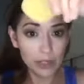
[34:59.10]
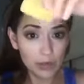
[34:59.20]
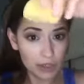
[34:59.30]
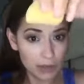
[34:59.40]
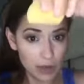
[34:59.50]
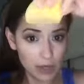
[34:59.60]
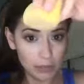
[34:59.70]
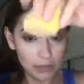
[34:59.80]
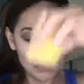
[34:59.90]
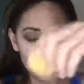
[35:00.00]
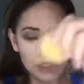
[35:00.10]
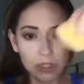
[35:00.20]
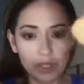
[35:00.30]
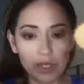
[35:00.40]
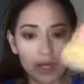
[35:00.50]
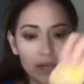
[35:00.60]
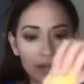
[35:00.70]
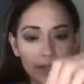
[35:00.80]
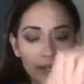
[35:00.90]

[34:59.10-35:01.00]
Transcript: to use the bottom, and